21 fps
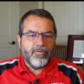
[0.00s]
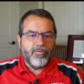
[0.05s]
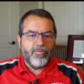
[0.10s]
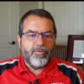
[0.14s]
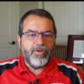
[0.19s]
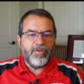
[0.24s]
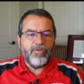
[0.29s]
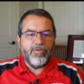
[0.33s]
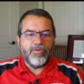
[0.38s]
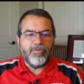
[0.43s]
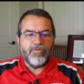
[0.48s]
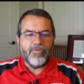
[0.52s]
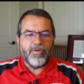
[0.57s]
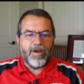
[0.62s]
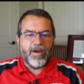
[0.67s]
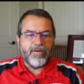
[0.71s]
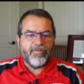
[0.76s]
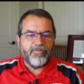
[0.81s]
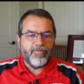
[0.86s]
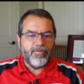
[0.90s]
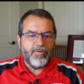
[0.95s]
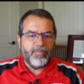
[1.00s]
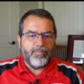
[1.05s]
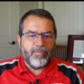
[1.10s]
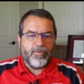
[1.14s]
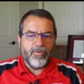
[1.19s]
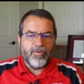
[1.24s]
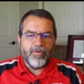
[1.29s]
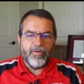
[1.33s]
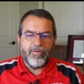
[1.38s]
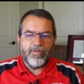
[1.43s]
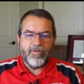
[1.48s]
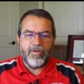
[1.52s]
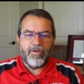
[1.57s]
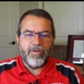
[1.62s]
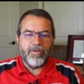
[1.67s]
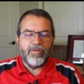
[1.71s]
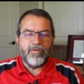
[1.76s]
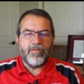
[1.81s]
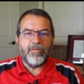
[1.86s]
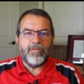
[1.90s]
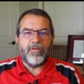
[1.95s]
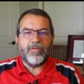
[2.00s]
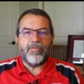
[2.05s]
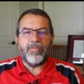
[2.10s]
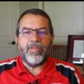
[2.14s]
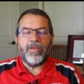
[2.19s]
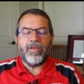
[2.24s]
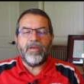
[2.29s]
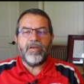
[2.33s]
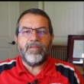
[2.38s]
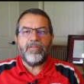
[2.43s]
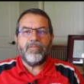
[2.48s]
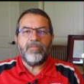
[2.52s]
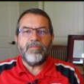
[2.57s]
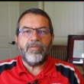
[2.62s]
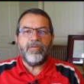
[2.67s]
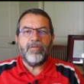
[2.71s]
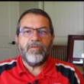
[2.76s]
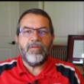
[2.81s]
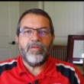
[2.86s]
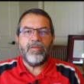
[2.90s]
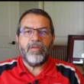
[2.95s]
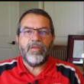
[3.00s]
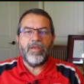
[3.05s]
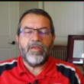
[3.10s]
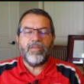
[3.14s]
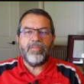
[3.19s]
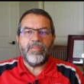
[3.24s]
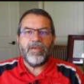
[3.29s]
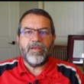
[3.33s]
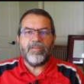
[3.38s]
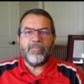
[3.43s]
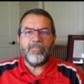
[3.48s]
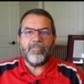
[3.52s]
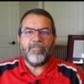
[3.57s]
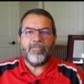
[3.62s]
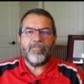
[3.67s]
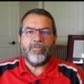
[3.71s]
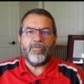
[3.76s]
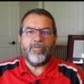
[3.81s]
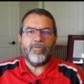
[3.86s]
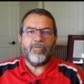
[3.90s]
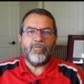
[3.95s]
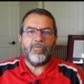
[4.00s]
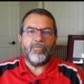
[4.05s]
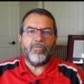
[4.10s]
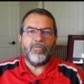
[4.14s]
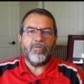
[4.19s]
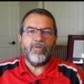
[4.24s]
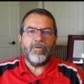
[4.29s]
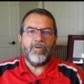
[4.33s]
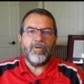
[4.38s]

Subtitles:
We do a draft report near the end, and that's to